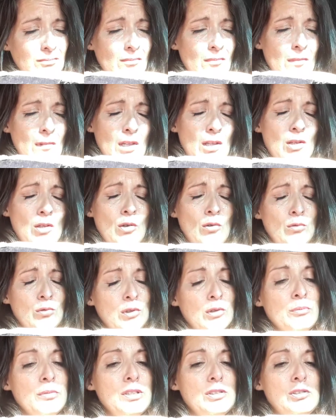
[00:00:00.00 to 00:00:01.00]
No
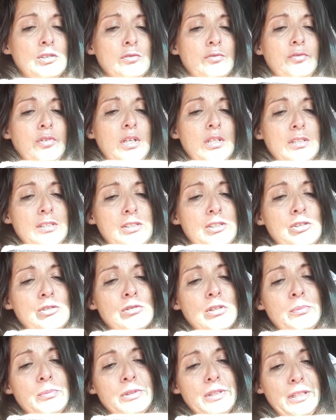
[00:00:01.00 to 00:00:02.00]
woman too fallen to
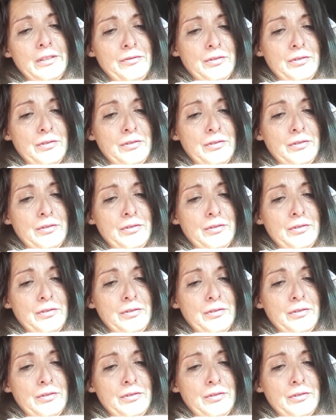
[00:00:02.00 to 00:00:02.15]
uplift.